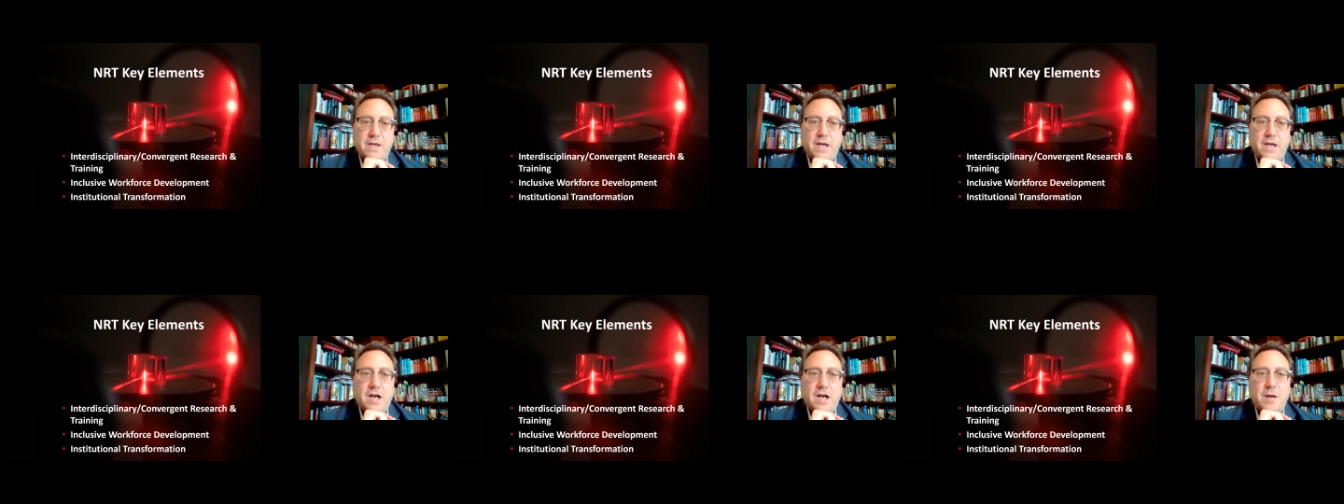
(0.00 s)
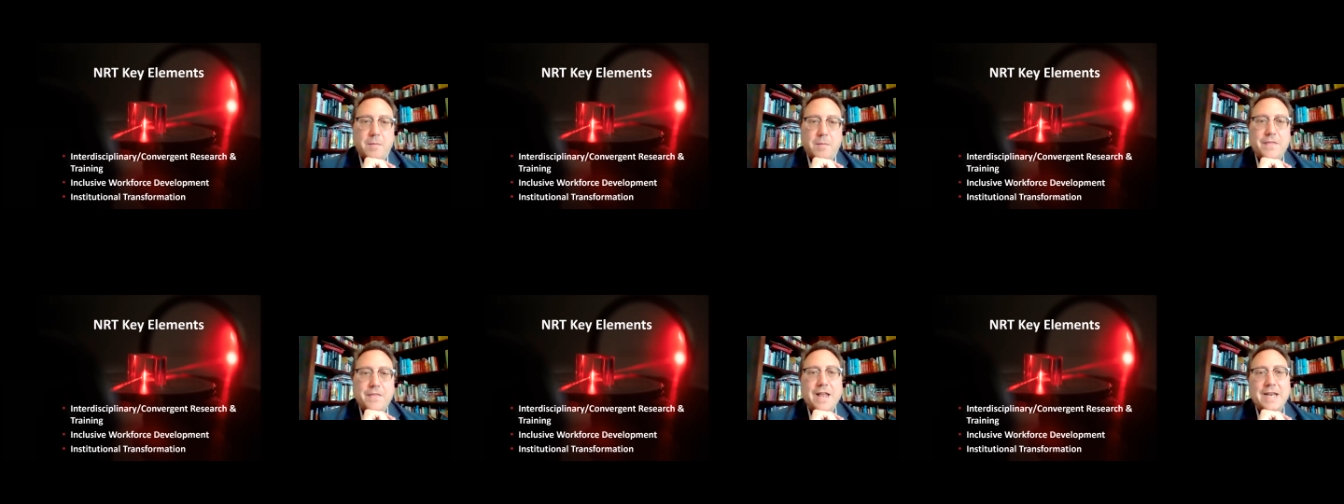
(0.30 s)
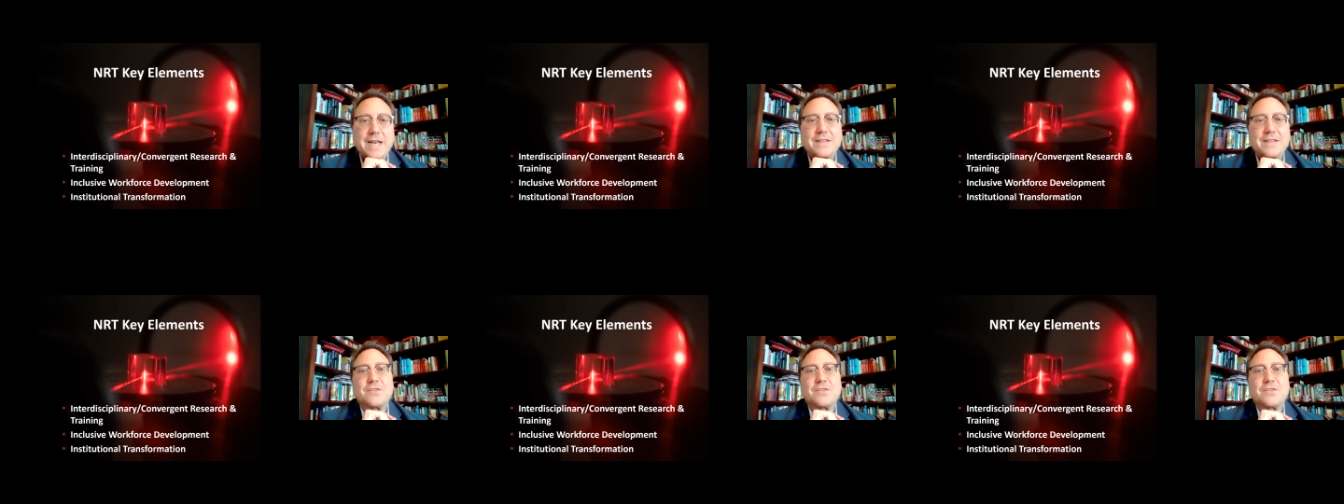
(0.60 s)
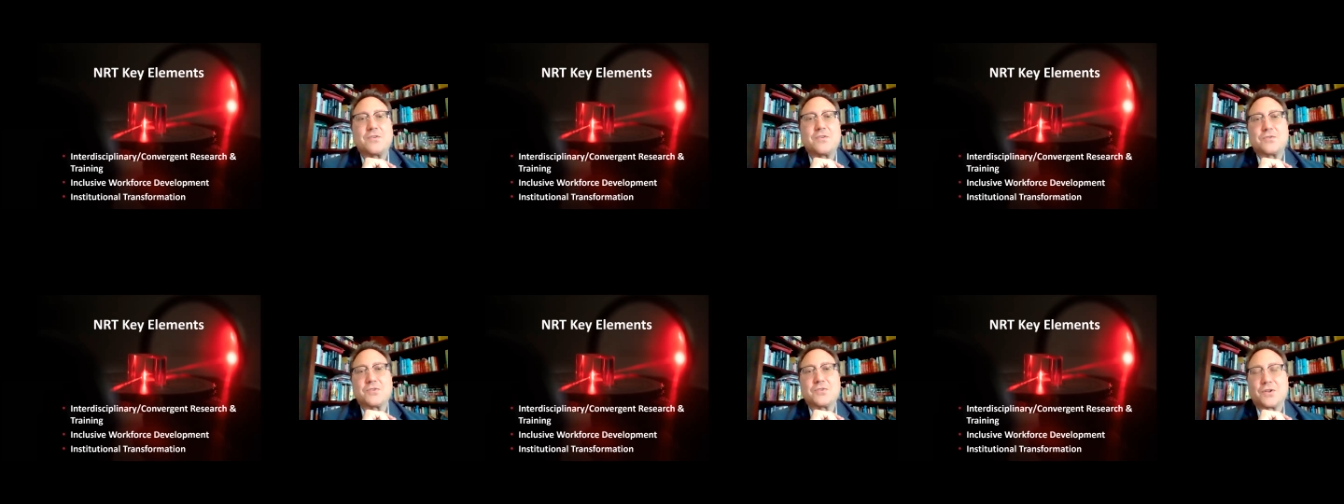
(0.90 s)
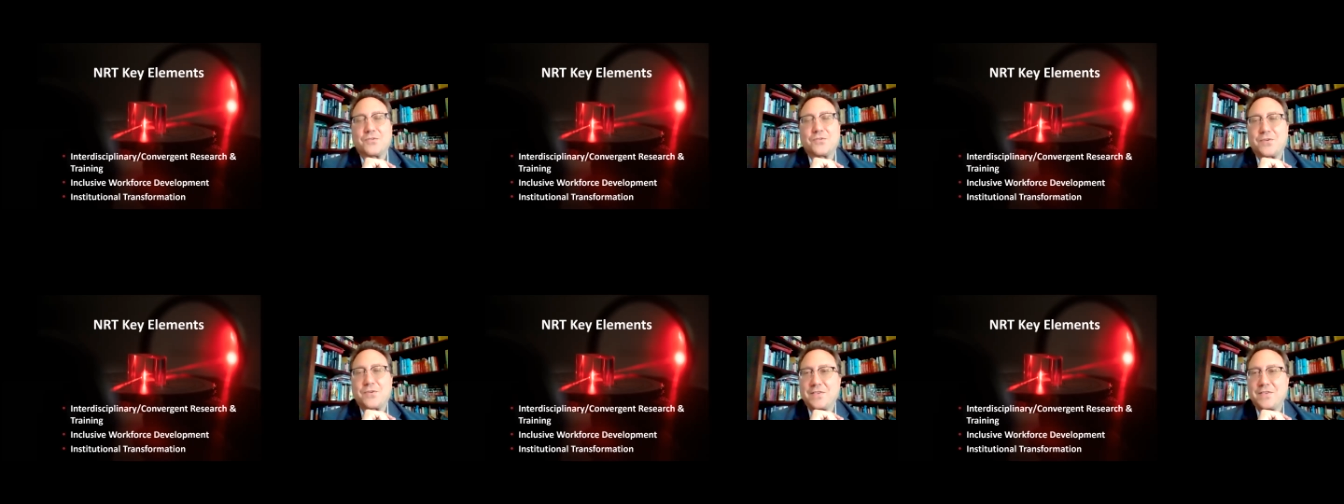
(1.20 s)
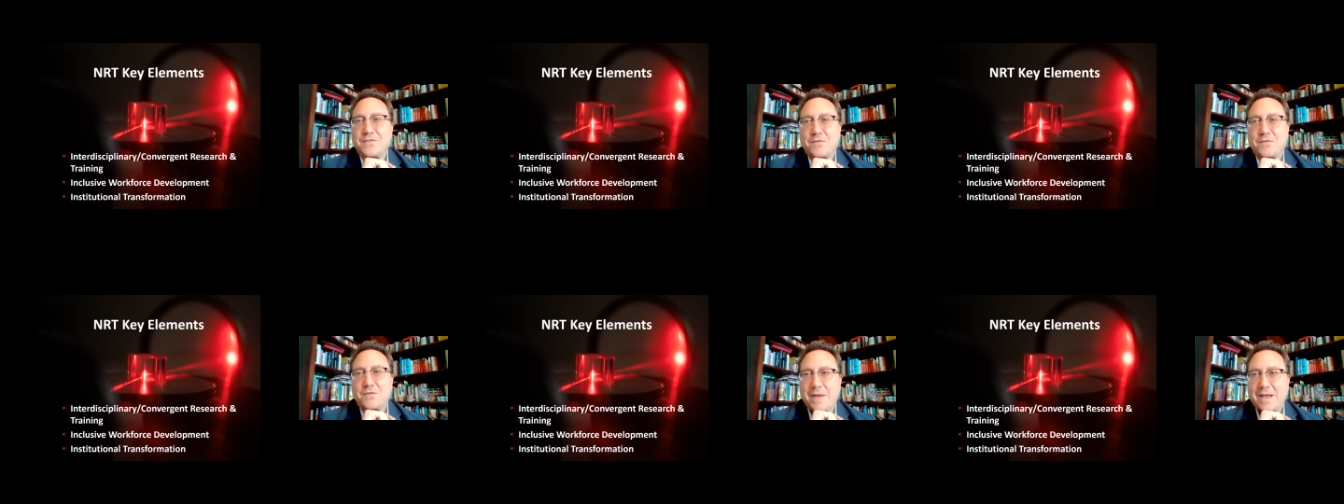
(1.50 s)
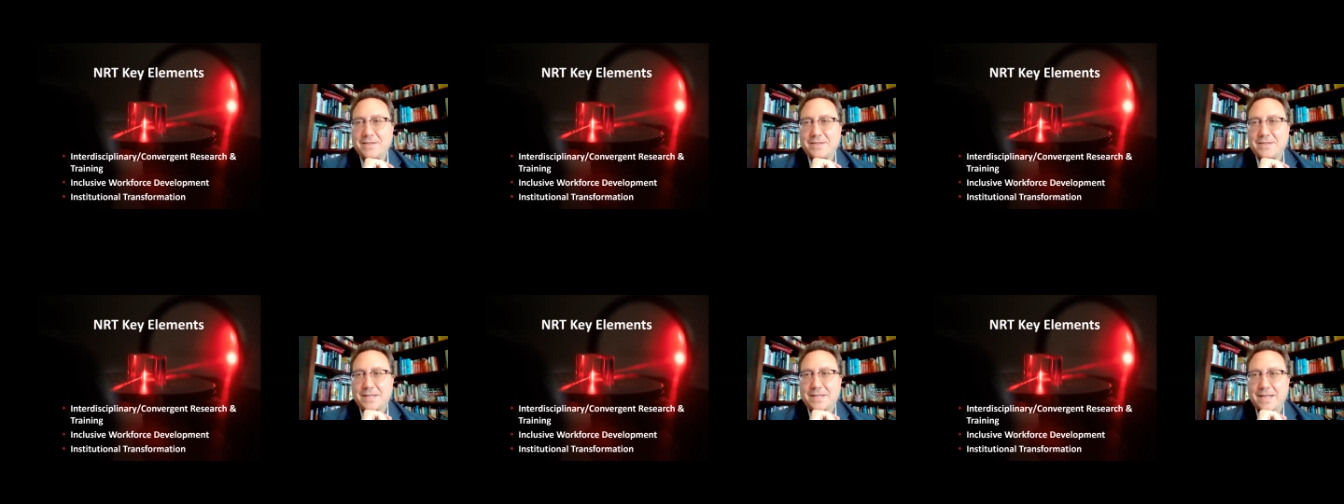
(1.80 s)
And then institutional
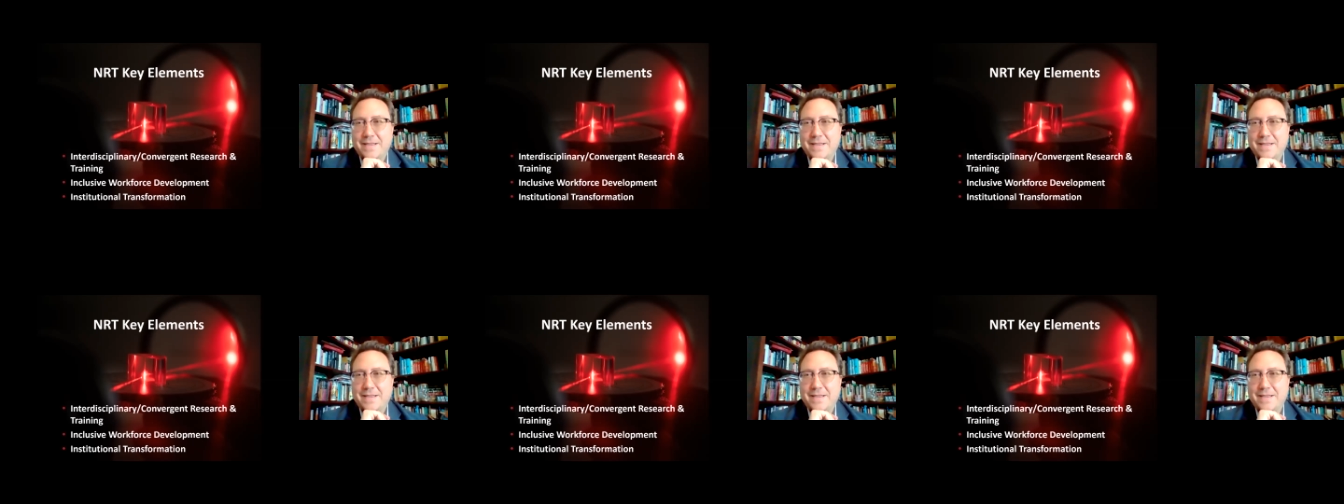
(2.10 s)
transformation,